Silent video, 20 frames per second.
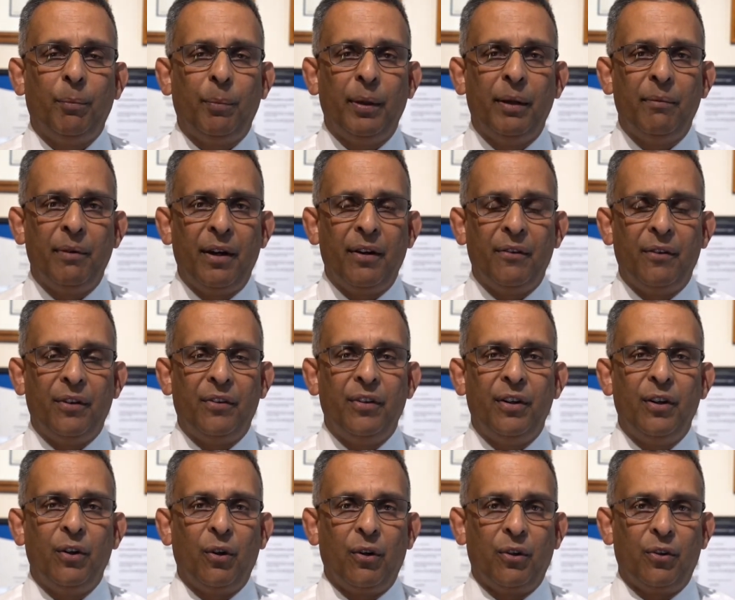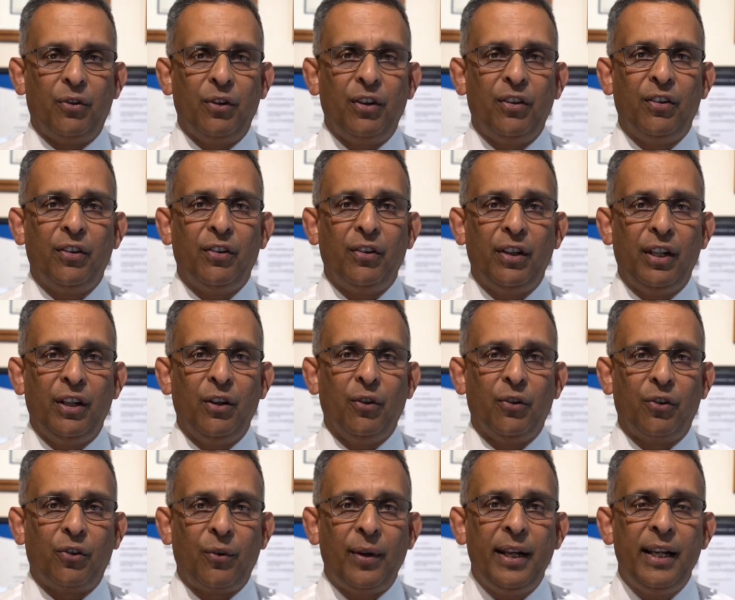who is a permanent resident or a
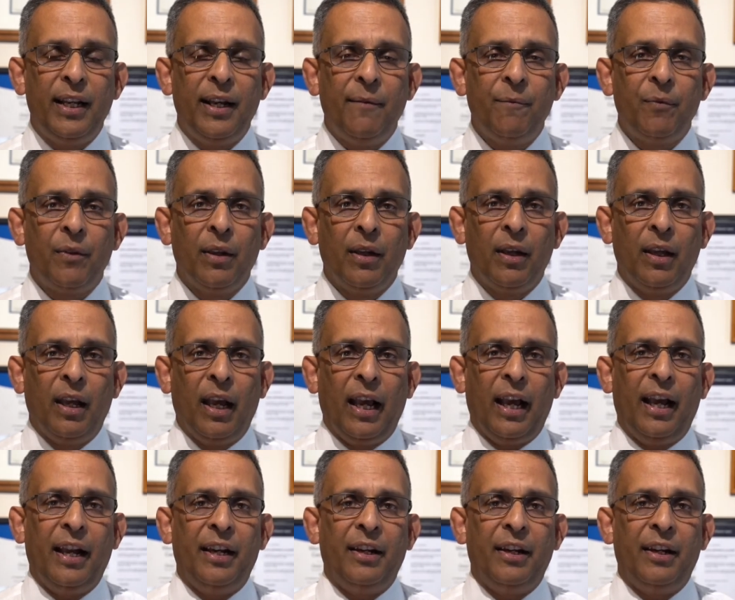citizen in Australia